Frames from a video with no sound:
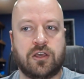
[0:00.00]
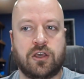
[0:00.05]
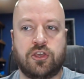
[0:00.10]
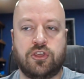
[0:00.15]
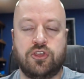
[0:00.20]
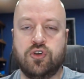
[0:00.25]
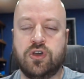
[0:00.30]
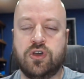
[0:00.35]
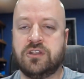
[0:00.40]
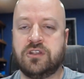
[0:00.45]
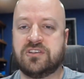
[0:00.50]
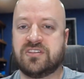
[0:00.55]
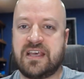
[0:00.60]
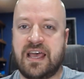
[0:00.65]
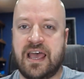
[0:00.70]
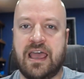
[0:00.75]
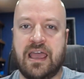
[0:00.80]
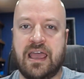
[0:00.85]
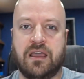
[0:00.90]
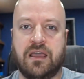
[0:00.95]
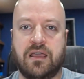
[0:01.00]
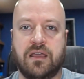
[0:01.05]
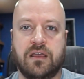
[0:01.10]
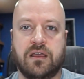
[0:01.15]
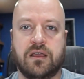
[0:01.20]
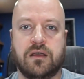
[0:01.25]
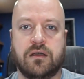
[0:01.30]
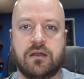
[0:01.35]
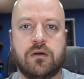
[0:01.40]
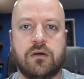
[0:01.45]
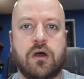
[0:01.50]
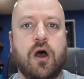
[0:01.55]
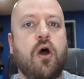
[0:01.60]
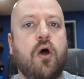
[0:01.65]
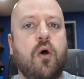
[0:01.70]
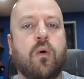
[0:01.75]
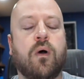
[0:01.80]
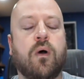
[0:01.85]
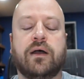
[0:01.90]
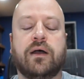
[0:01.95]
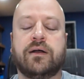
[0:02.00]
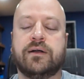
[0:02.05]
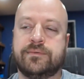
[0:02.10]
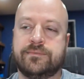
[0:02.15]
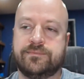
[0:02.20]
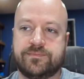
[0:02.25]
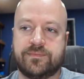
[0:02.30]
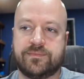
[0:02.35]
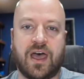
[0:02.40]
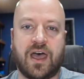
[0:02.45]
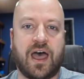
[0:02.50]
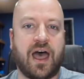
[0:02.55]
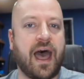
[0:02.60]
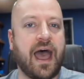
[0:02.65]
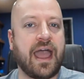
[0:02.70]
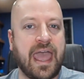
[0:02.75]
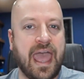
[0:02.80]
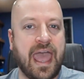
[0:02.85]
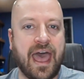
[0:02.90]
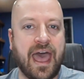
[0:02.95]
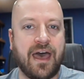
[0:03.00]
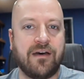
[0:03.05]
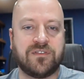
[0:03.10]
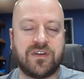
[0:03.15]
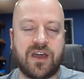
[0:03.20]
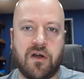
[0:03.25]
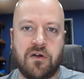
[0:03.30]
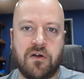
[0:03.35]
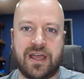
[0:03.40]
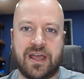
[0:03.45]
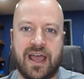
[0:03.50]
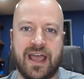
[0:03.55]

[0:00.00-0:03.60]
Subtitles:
you could say, oh, I have covered that.